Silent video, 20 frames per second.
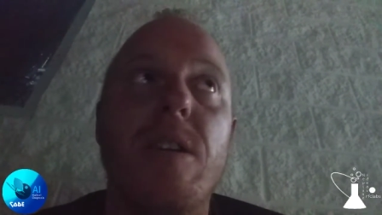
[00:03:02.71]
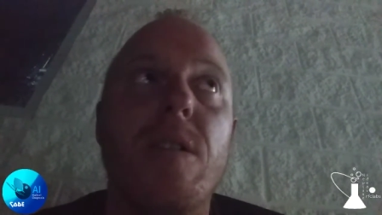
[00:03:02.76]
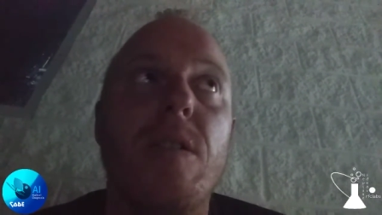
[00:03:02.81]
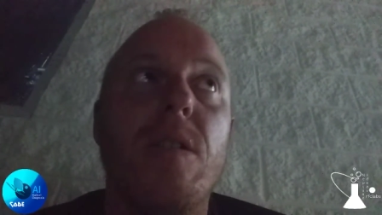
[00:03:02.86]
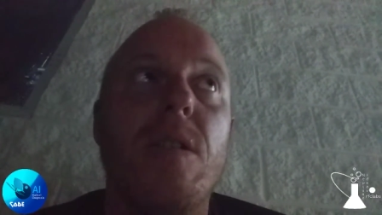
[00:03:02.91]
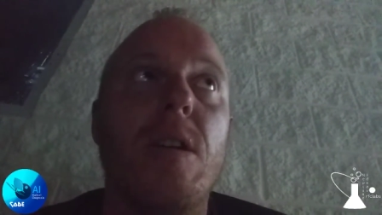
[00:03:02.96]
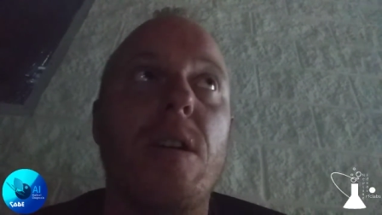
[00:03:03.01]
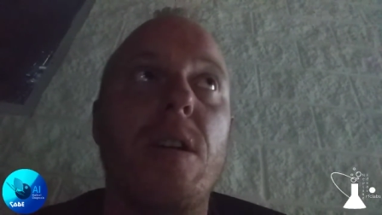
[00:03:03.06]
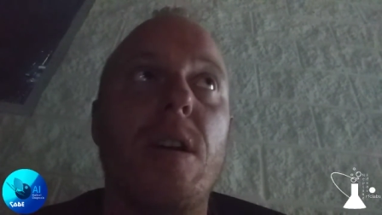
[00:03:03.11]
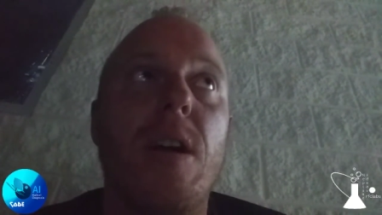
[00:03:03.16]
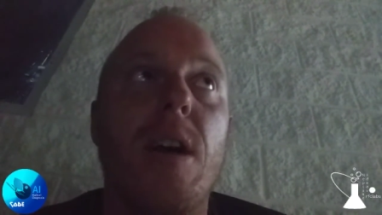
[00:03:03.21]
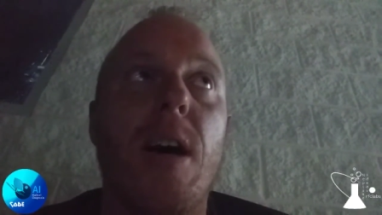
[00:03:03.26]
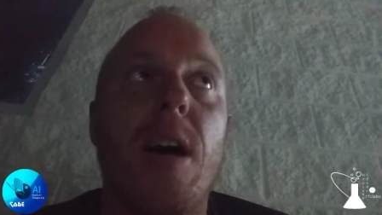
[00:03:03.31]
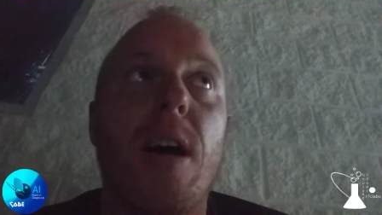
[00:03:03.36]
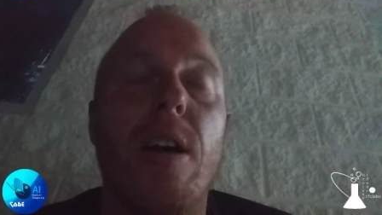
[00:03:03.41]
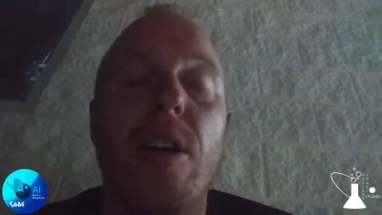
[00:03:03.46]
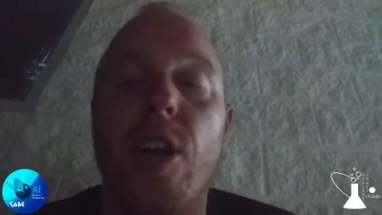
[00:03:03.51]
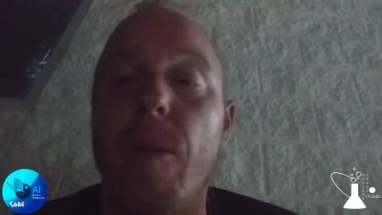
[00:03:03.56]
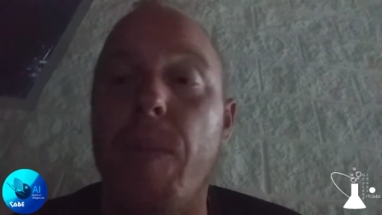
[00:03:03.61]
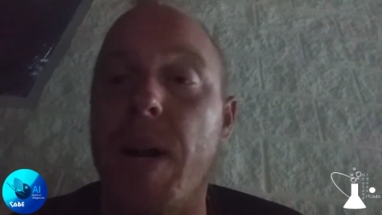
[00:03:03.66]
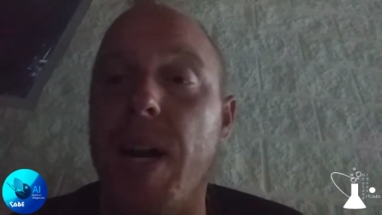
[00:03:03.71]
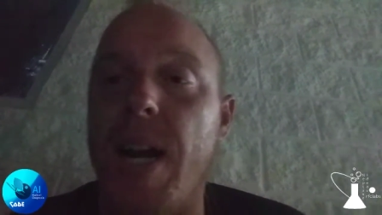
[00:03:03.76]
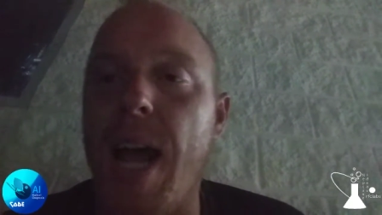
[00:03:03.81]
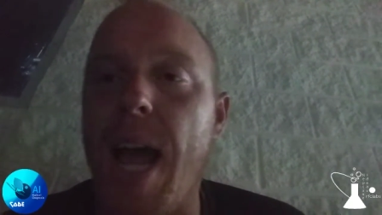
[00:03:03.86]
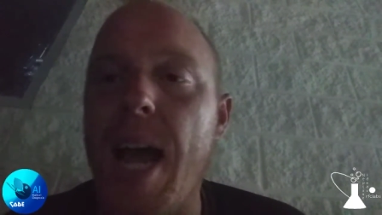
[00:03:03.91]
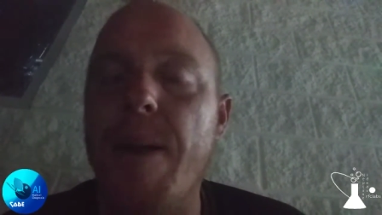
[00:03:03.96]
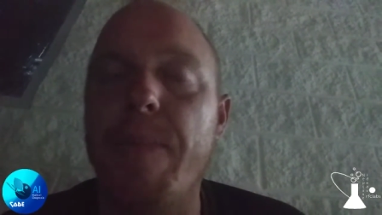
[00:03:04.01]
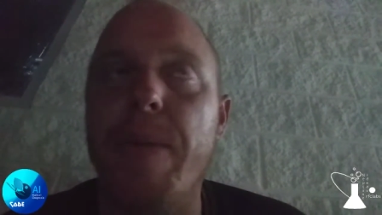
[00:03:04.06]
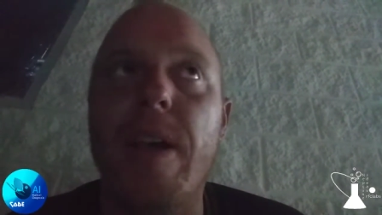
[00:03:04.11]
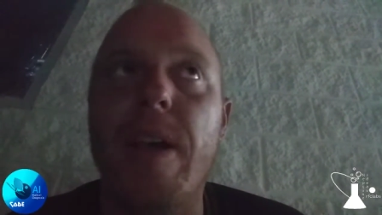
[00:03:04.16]
or human
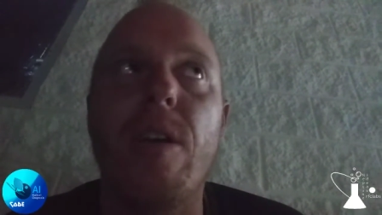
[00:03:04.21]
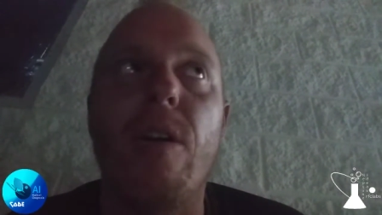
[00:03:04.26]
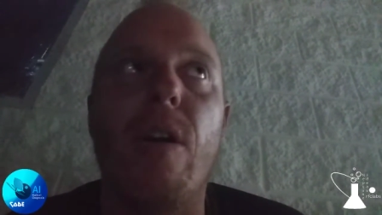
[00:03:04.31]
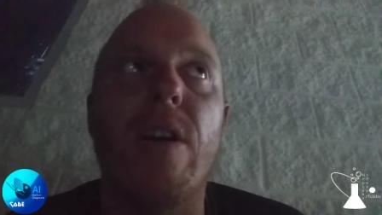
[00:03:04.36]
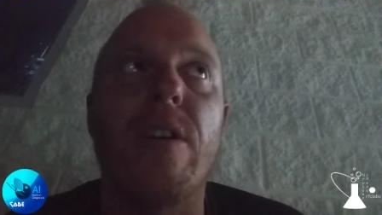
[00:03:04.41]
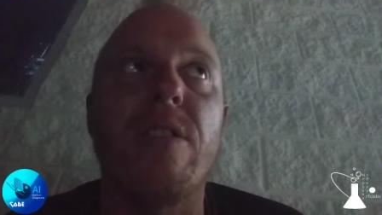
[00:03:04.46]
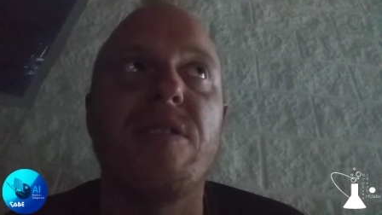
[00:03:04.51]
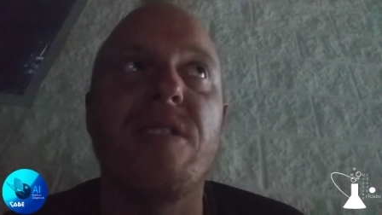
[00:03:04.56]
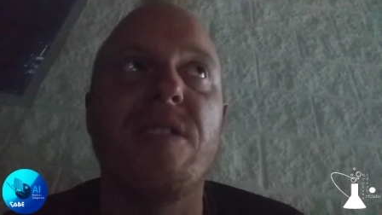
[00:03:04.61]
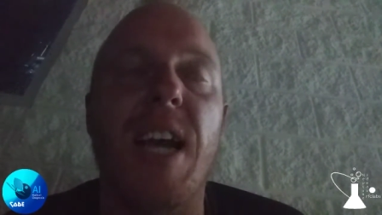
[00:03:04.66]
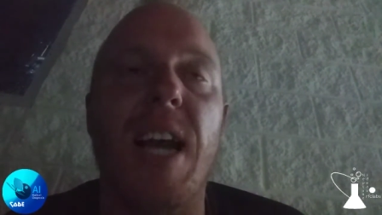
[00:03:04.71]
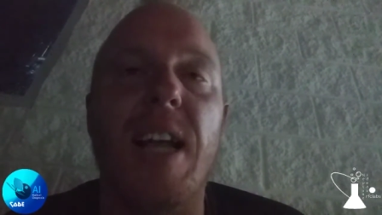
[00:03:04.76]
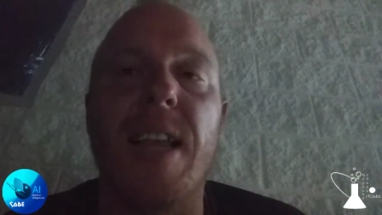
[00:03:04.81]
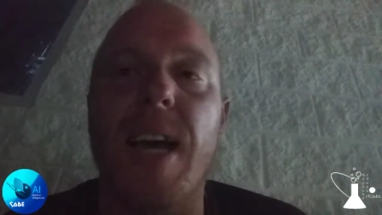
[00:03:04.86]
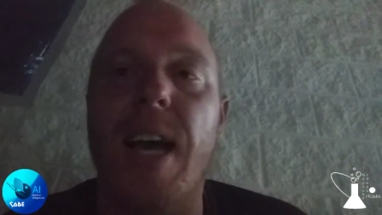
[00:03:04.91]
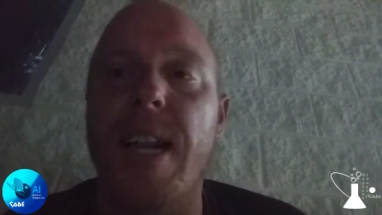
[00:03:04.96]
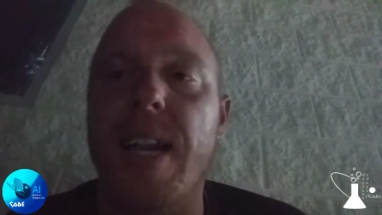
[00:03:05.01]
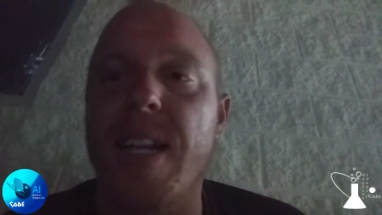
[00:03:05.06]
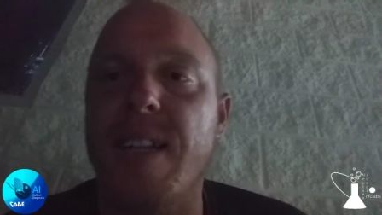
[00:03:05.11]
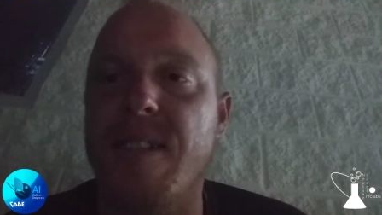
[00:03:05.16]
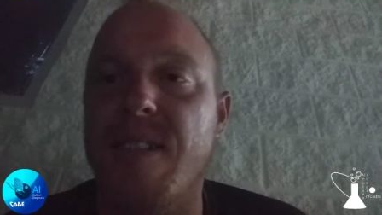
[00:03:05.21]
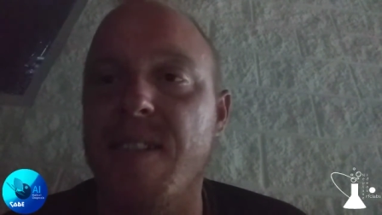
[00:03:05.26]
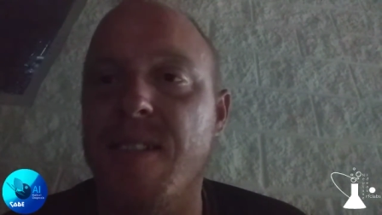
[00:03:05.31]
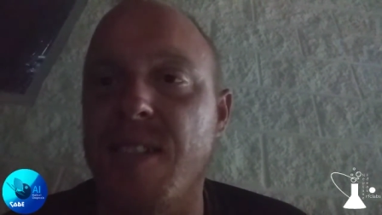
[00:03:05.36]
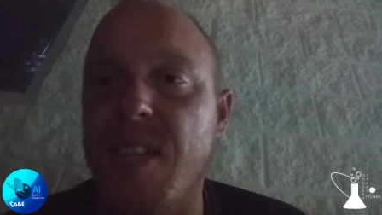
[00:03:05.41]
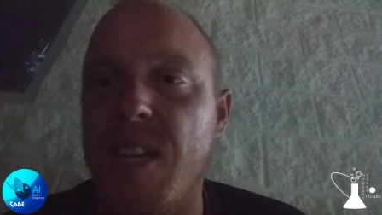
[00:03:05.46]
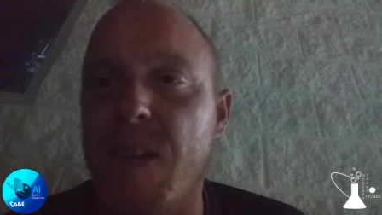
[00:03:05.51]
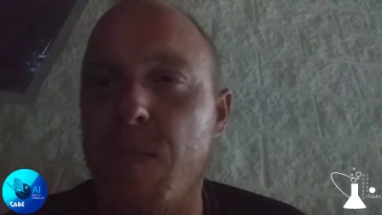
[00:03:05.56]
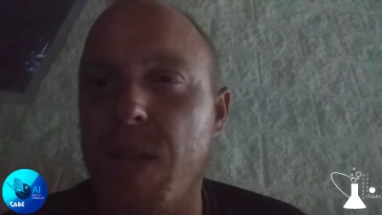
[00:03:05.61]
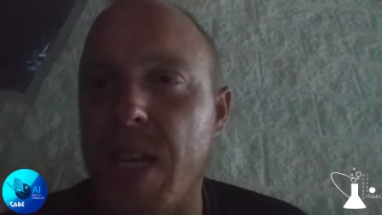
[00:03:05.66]
anatomy, you understand that it's the
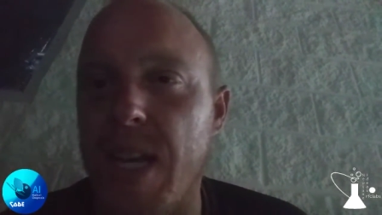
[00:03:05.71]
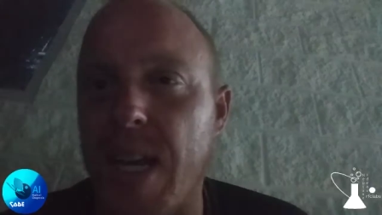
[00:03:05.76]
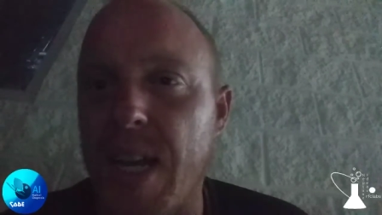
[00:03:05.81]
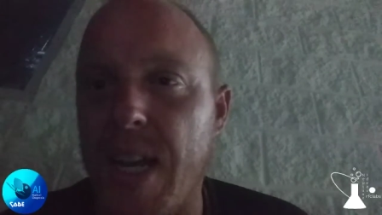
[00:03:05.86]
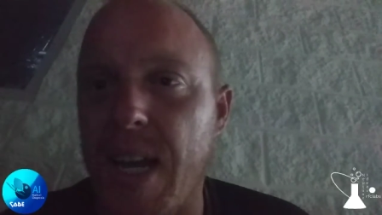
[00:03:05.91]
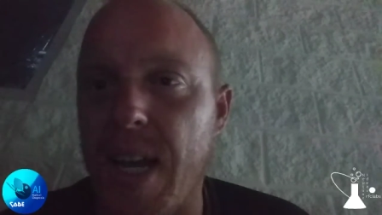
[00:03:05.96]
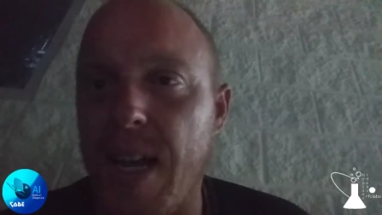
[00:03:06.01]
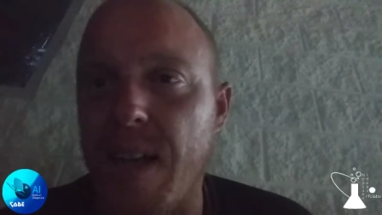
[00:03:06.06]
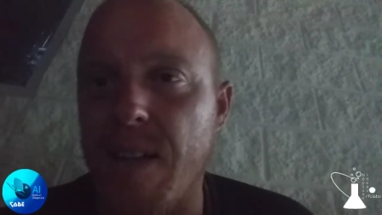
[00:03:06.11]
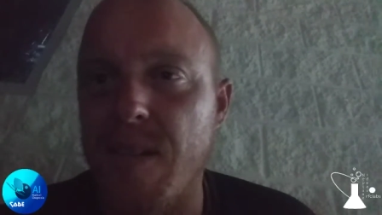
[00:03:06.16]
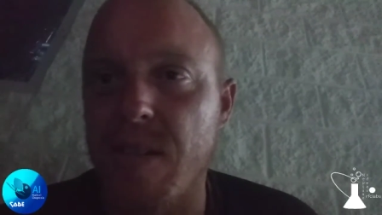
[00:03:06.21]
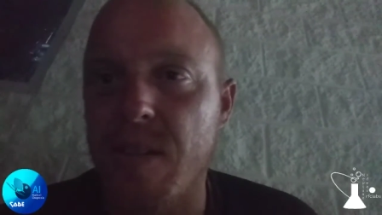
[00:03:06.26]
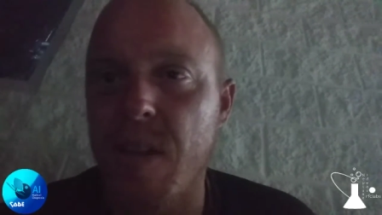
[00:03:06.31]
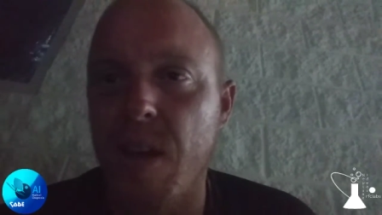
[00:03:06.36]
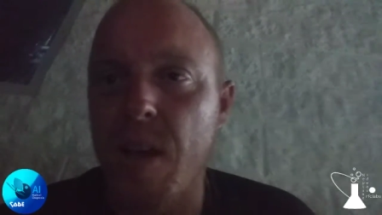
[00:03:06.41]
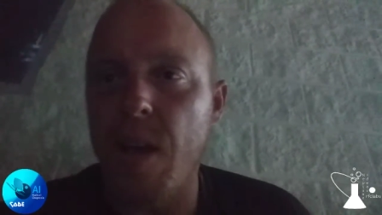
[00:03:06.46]
same thing as